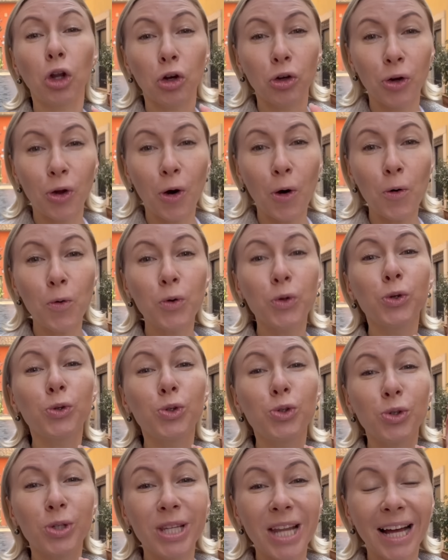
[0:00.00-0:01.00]
no, you
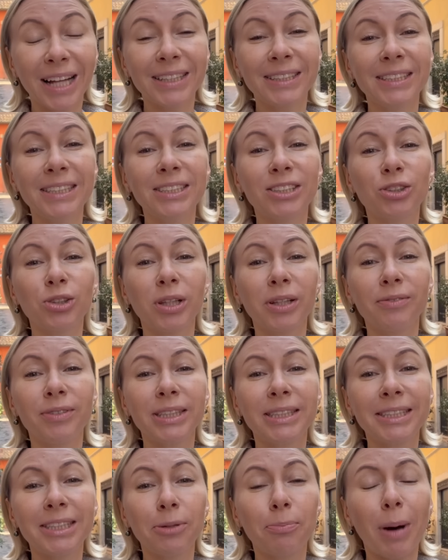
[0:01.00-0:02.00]
do not need to leave a
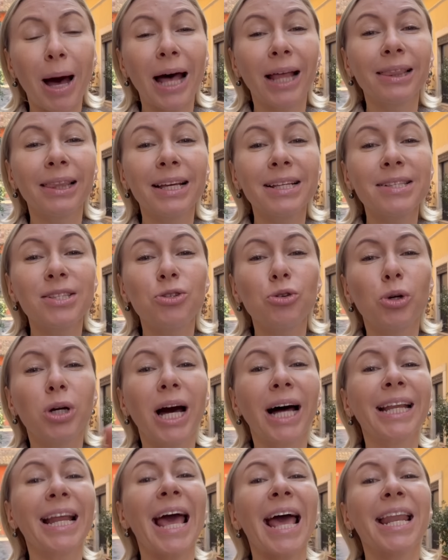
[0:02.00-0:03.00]
tip unless you
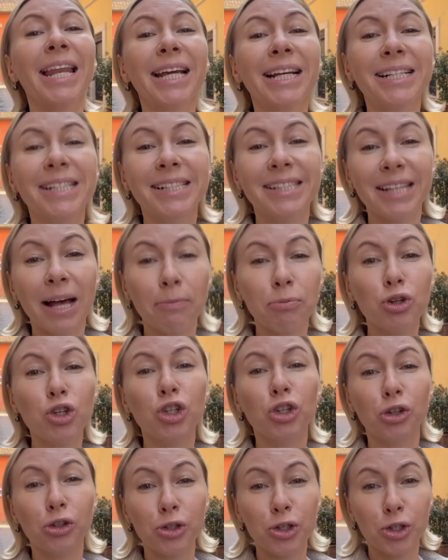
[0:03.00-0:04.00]
got an
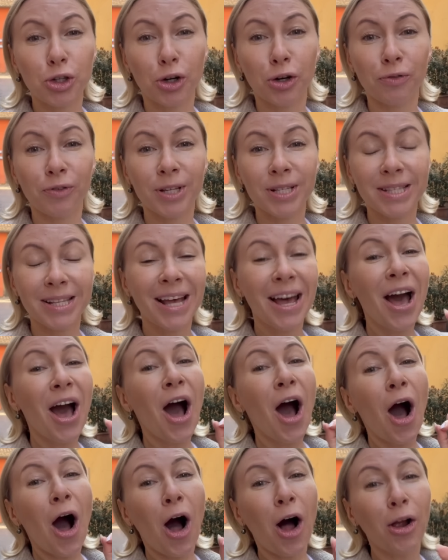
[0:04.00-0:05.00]
exceptional service.
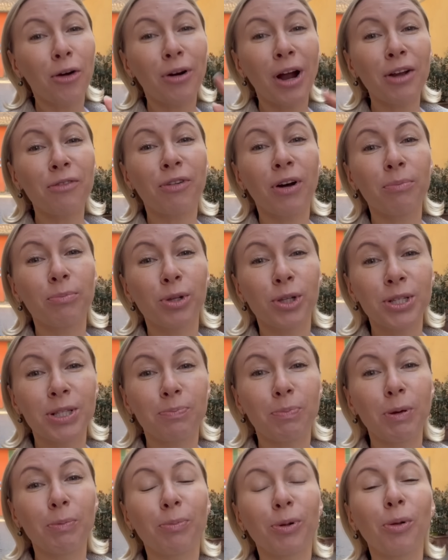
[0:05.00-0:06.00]
All right, fabulous
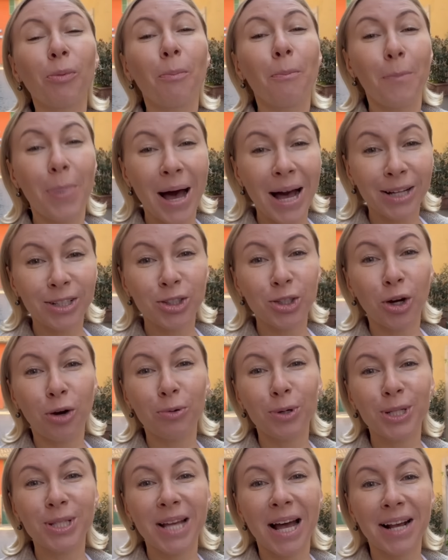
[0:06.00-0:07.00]
people, back to
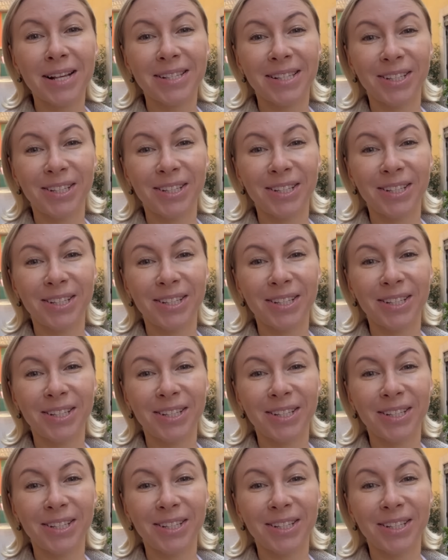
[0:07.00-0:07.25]
our taxi